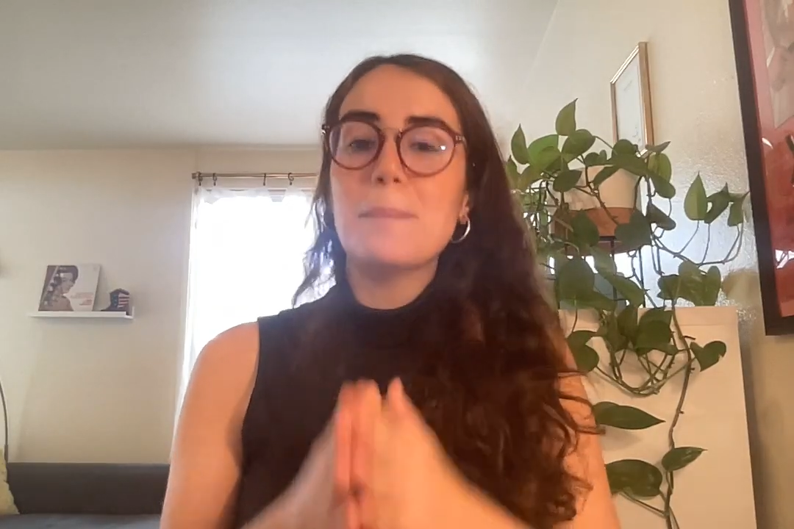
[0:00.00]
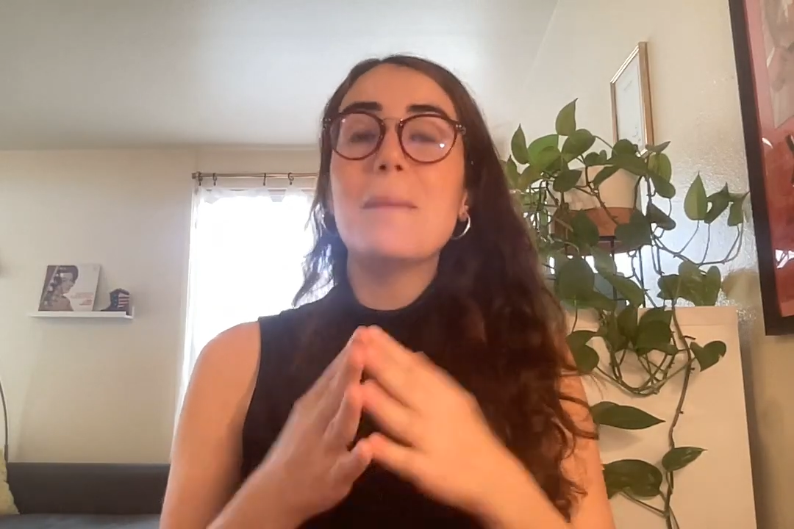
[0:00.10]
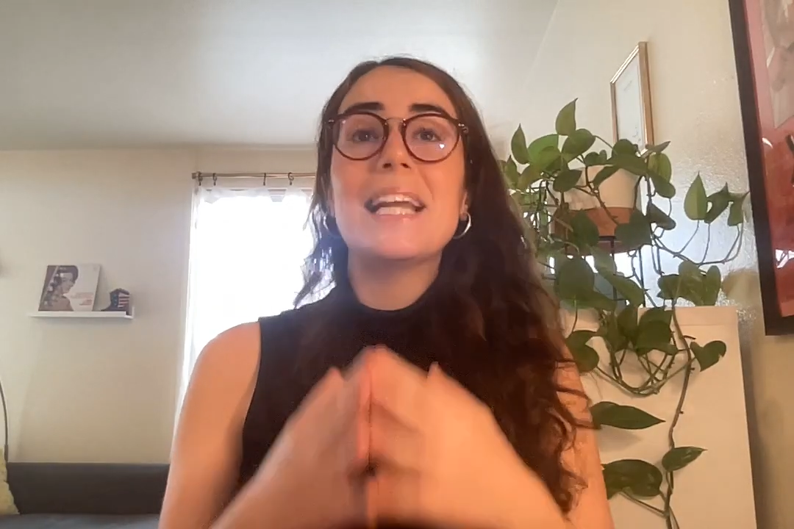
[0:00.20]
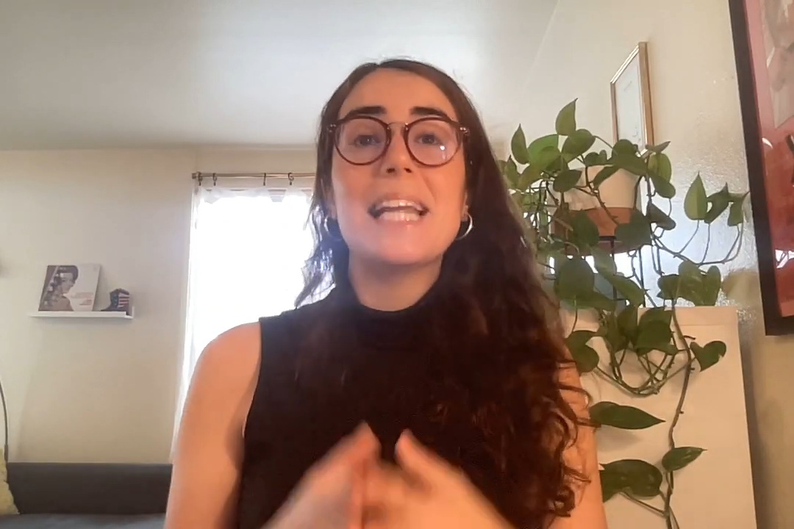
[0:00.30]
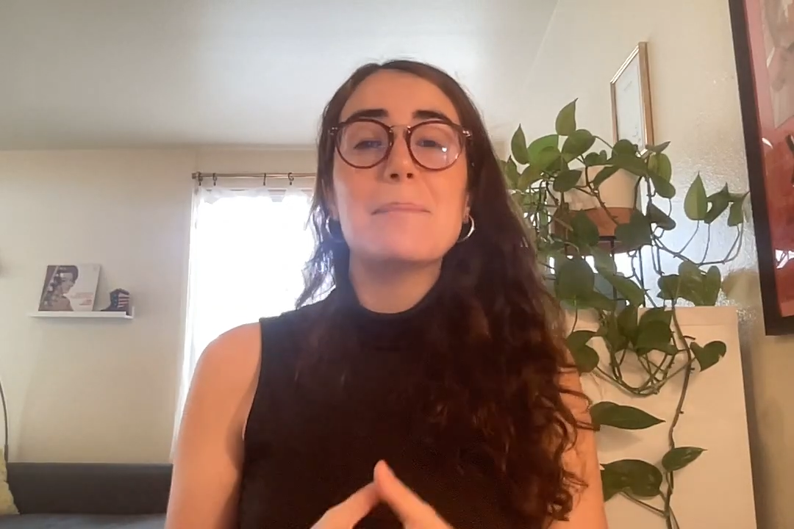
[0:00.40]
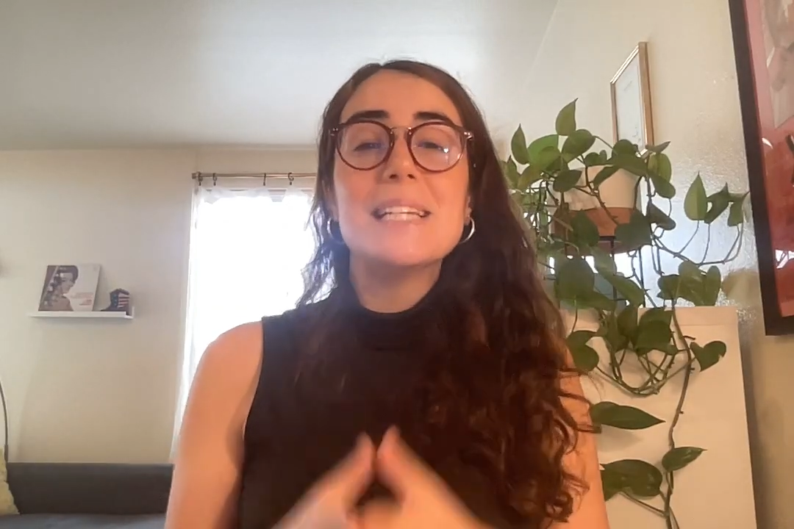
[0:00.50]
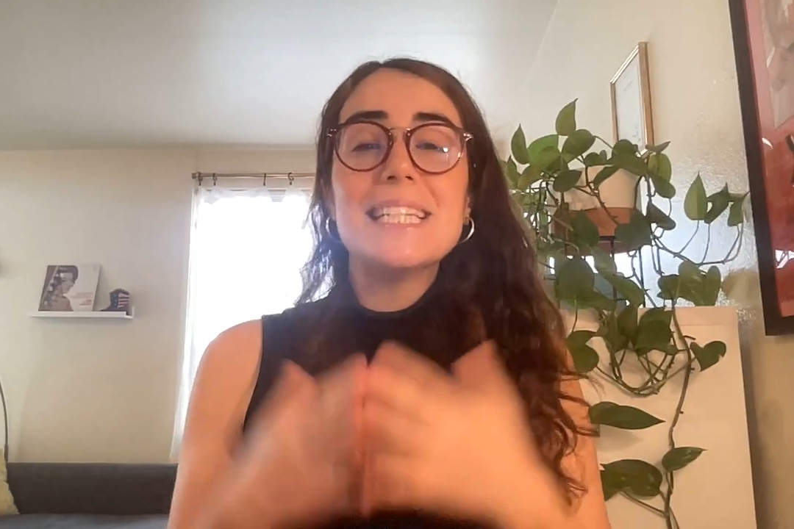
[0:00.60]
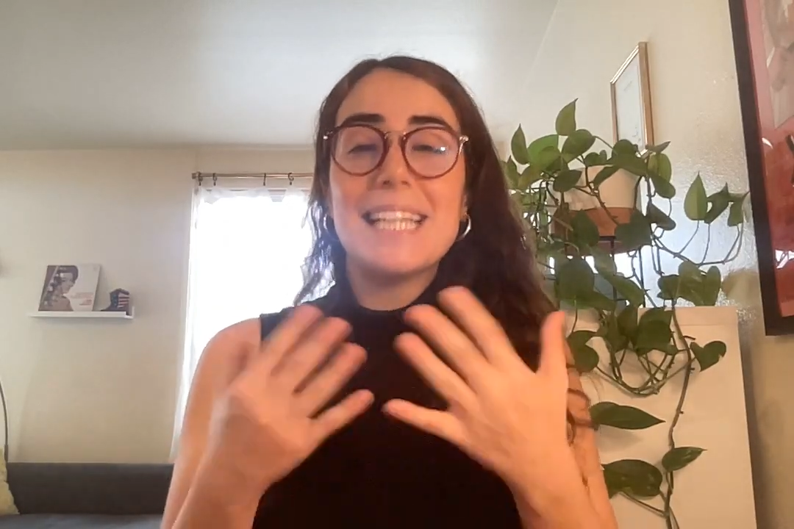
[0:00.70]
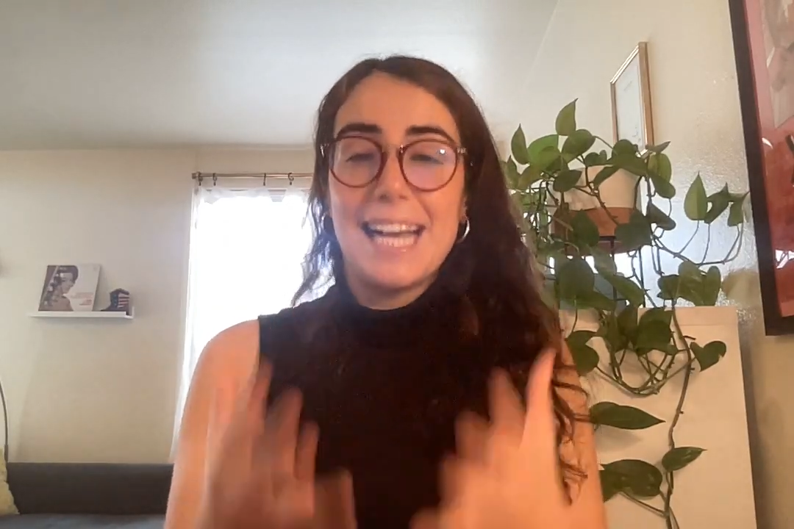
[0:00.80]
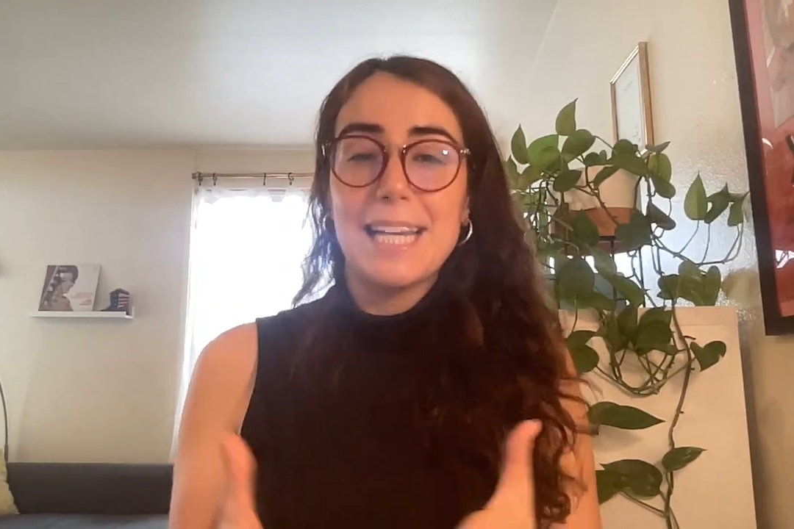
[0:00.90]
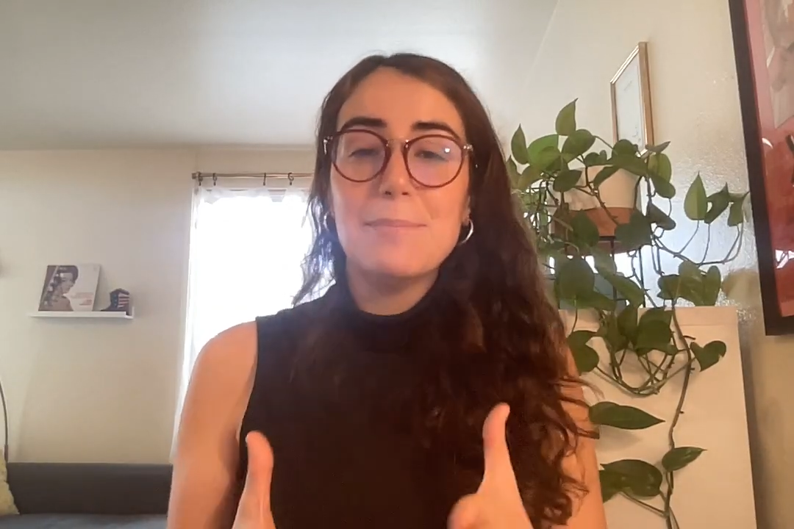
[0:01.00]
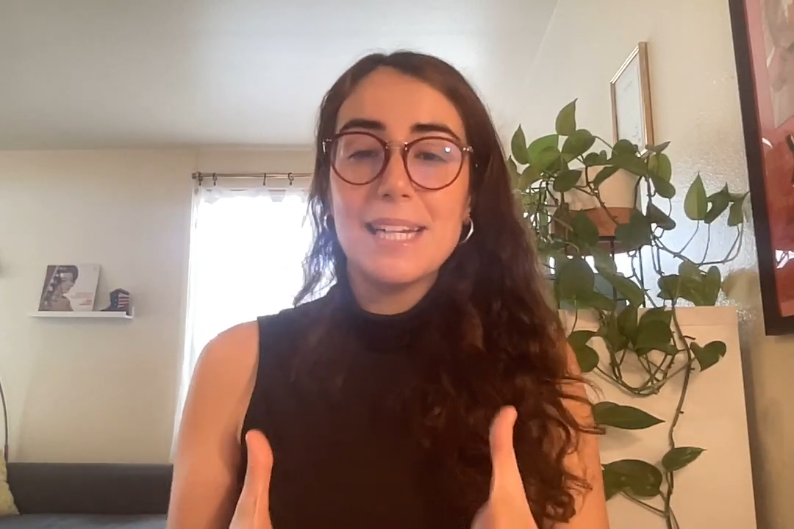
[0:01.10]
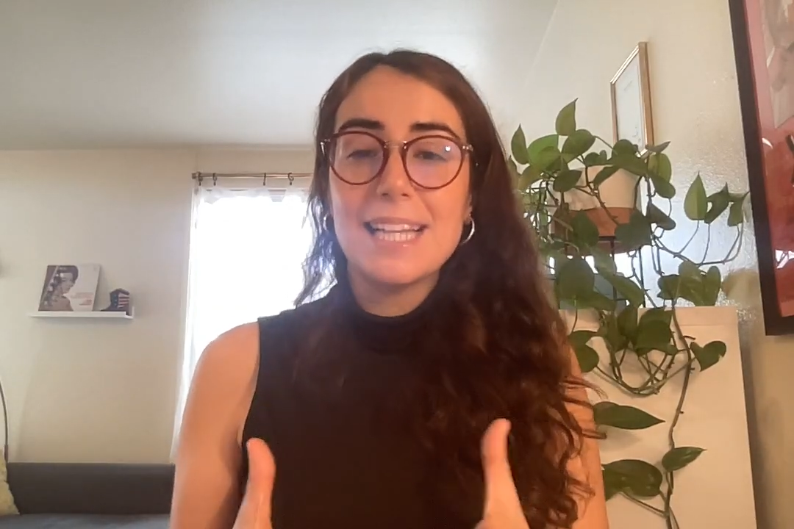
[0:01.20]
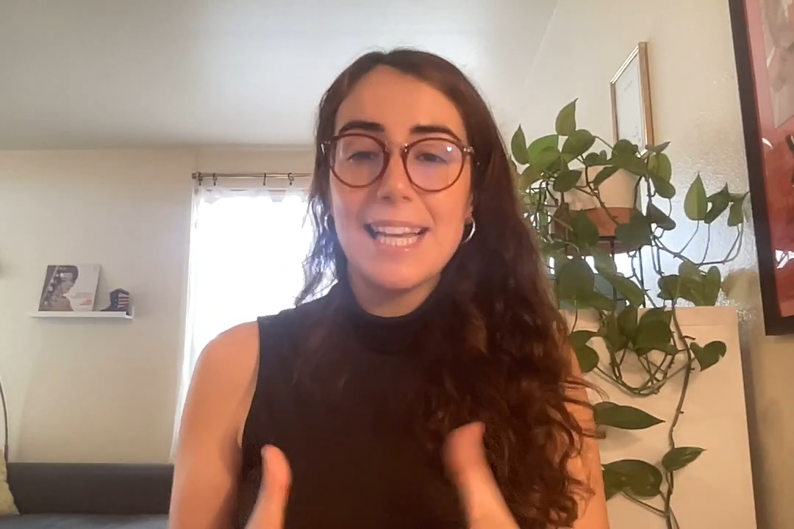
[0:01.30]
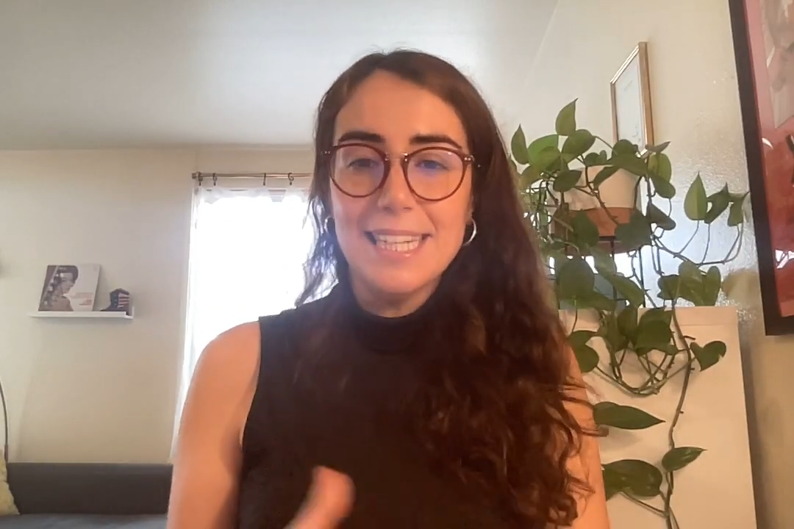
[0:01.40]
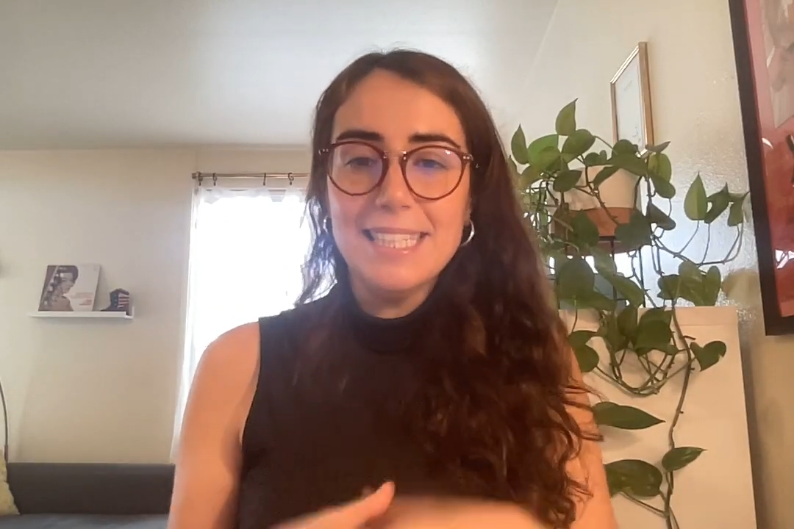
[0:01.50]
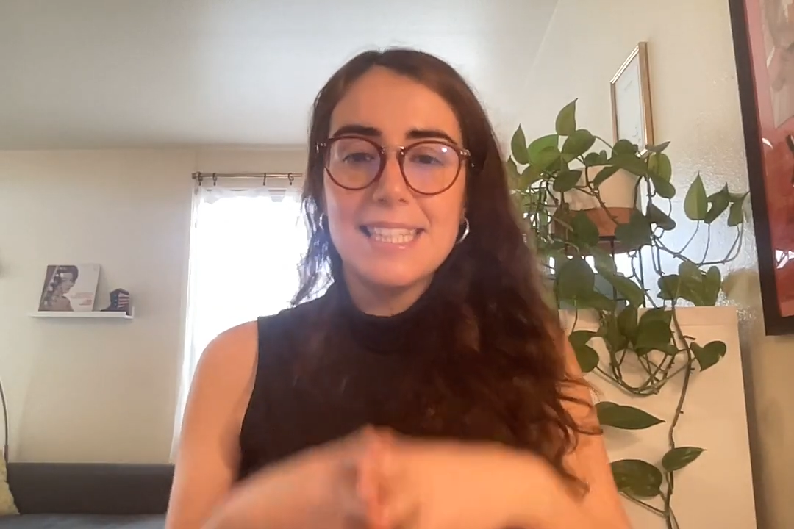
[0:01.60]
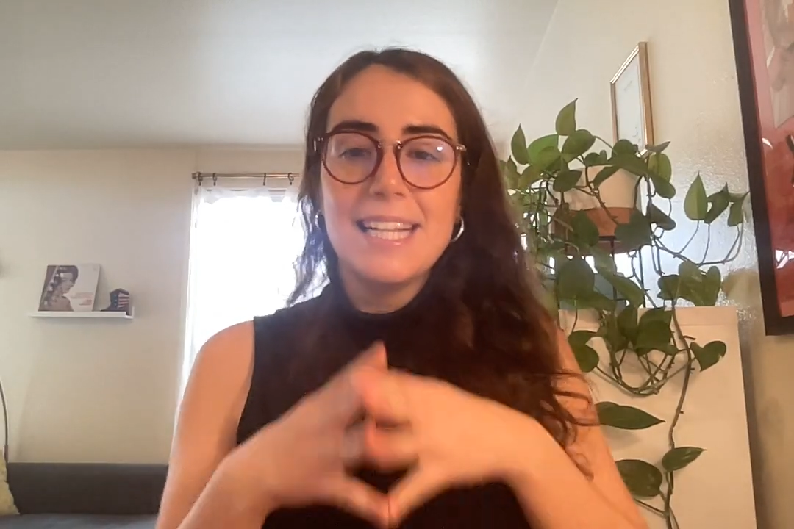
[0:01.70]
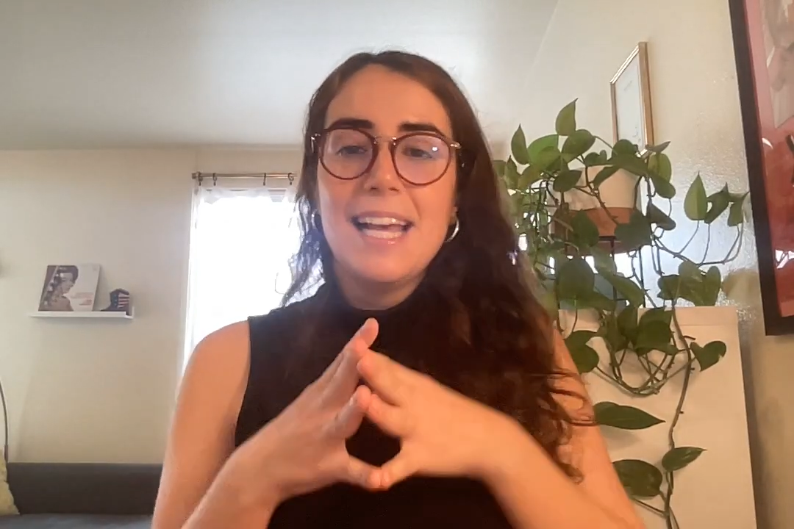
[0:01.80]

My name is Ana Marqués,